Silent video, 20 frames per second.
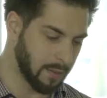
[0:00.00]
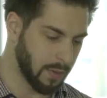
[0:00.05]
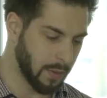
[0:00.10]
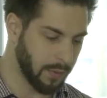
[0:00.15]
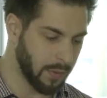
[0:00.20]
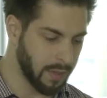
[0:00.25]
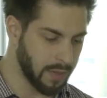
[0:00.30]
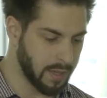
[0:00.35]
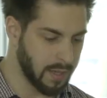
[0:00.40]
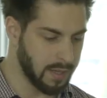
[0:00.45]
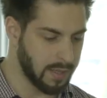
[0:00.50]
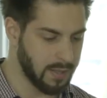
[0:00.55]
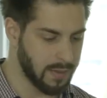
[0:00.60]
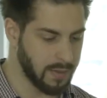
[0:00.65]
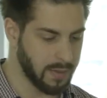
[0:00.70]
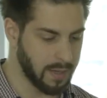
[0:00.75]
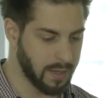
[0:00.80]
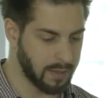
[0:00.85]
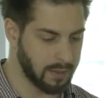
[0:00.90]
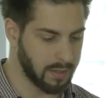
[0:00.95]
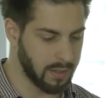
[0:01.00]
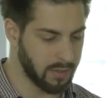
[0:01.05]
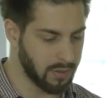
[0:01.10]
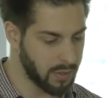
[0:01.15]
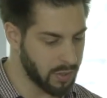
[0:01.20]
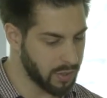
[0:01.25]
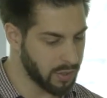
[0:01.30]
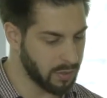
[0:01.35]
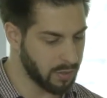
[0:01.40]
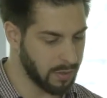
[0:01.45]
the thing is that
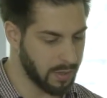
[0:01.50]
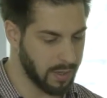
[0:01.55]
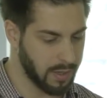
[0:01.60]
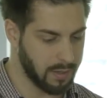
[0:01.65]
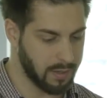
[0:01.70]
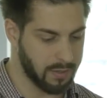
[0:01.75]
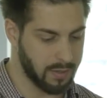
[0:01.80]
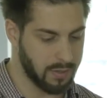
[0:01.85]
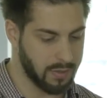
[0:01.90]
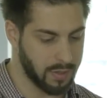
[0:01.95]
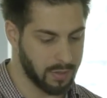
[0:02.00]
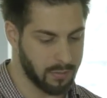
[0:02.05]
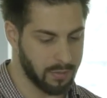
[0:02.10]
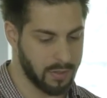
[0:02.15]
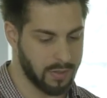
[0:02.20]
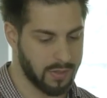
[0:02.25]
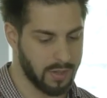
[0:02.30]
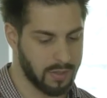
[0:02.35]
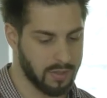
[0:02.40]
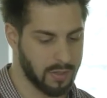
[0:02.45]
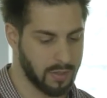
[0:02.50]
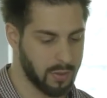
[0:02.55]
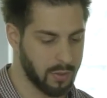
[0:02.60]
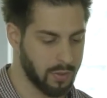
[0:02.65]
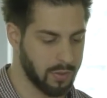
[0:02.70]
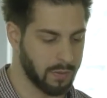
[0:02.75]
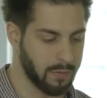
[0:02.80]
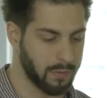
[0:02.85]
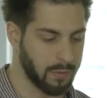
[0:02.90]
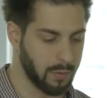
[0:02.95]
conditional asynchronous
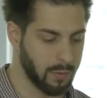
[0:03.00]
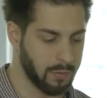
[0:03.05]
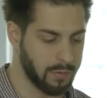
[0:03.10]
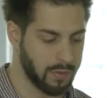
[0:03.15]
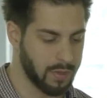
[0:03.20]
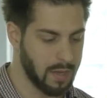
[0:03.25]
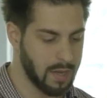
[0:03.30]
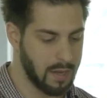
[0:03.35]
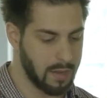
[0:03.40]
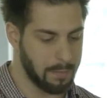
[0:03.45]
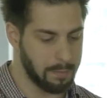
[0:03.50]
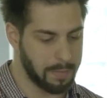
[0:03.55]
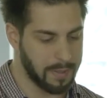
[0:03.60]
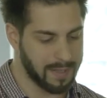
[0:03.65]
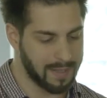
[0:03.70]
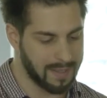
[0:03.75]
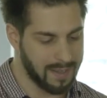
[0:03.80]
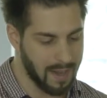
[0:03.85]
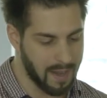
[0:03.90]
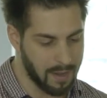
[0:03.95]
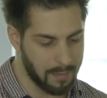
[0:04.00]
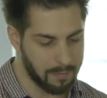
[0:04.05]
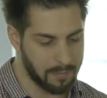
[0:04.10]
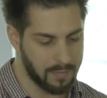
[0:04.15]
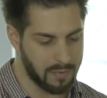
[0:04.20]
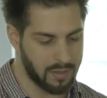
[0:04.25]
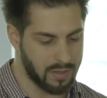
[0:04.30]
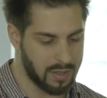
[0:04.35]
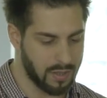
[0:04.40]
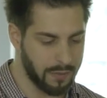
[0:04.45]
execution flaws
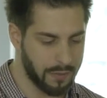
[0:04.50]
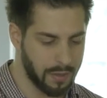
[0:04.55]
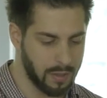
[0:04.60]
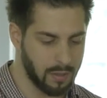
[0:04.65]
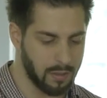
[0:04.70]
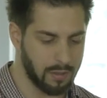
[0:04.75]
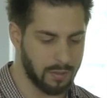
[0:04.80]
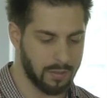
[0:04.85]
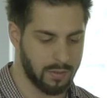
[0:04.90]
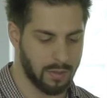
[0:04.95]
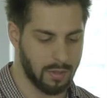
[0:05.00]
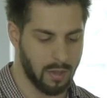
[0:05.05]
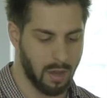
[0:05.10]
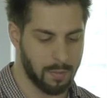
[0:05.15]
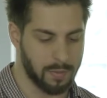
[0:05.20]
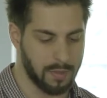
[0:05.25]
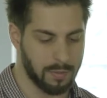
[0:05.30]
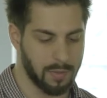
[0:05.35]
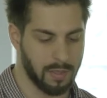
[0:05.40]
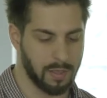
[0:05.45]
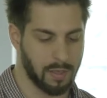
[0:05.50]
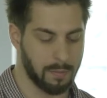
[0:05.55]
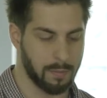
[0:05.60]
become difficult to optimally